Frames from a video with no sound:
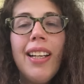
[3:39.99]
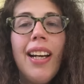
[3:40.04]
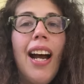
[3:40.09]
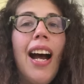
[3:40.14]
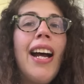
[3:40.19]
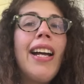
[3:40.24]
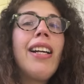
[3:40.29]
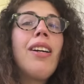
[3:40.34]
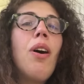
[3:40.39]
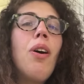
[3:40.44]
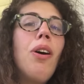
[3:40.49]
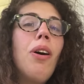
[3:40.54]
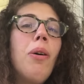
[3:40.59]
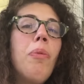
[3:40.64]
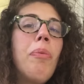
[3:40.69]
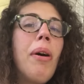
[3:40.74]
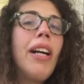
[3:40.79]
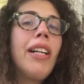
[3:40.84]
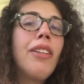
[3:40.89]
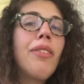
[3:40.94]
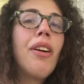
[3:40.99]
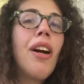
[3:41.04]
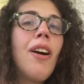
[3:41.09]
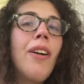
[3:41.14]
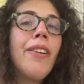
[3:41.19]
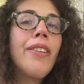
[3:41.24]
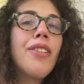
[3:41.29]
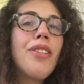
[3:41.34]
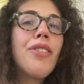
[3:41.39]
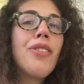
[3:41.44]
I called my
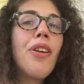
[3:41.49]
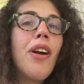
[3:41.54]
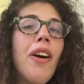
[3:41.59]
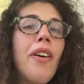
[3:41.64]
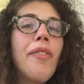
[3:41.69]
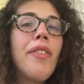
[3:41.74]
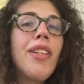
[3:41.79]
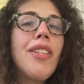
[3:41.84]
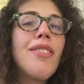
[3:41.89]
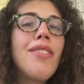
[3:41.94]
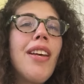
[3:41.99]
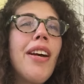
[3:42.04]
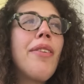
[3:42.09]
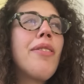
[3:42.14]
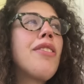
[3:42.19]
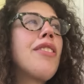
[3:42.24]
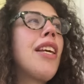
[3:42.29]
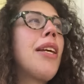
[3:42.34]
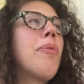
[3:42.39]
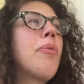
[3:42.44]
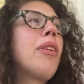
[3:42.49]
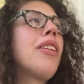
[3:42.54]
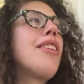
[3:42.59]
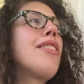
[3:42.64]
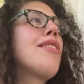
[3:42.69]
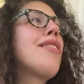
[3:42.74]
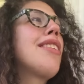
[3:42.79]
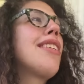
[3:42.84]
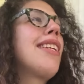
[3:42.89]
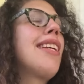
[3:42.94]
neurologist's office. I was able to
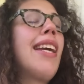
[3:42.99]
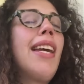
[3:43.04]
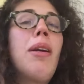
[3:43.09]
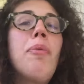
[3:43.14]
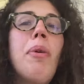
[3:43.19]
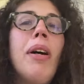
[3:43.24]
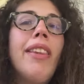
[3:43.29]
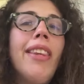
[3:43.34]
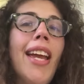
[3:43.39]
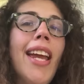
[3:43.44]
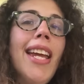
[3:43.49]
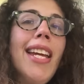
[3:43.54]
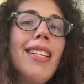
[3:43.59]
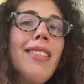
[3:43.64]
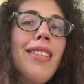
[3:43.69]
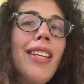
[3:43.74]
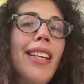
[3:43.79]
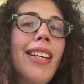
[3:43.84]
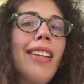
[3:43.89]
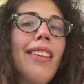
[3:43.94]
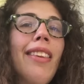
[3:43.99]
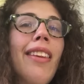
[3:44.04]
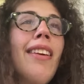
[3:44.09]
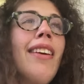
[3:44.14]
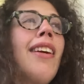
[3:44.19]
see him on the 18th.